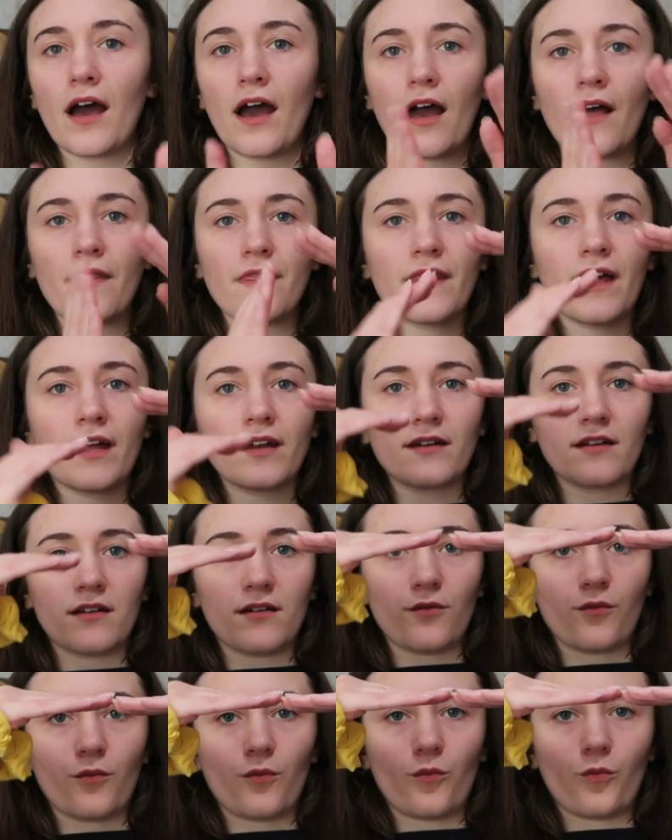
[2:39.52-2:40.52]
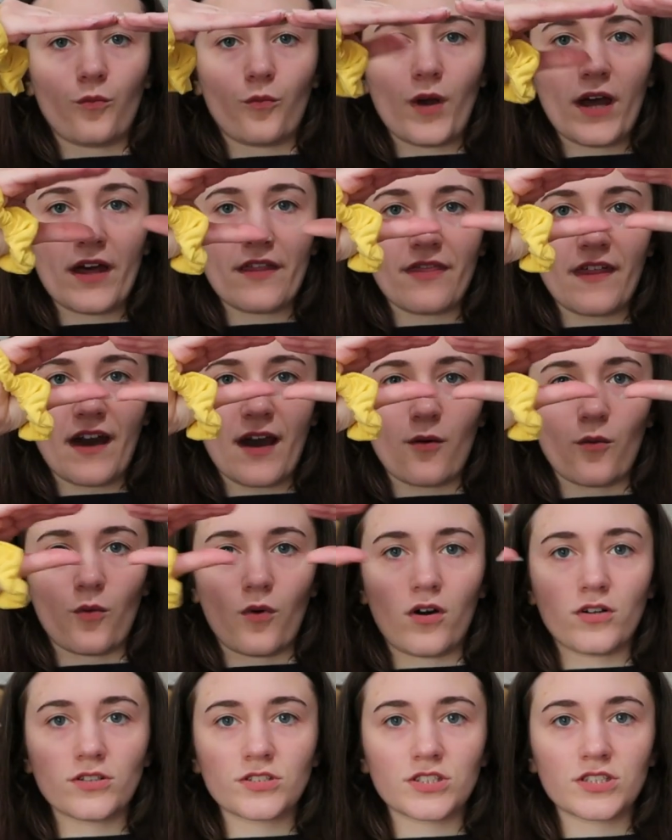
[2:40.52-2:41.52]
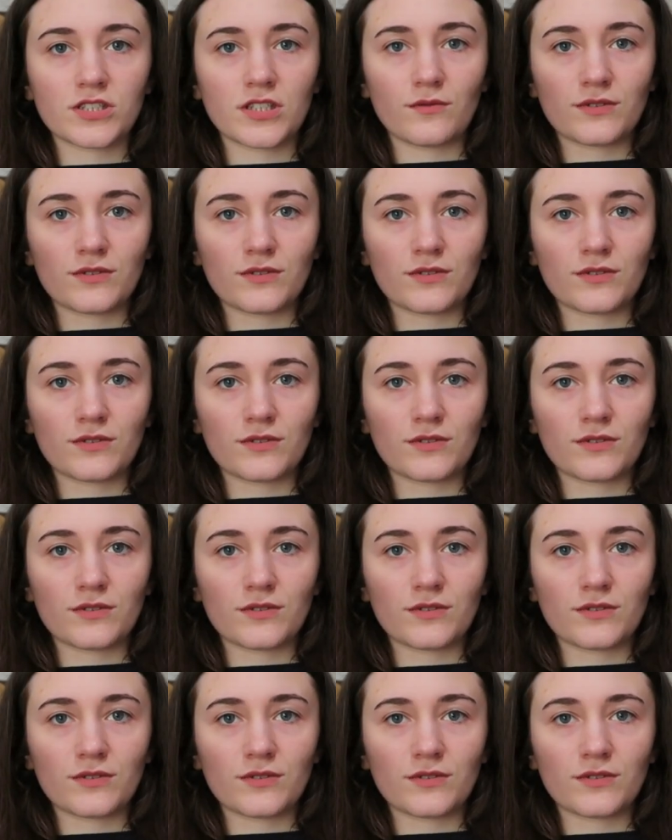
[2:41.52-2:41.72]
And then where that was,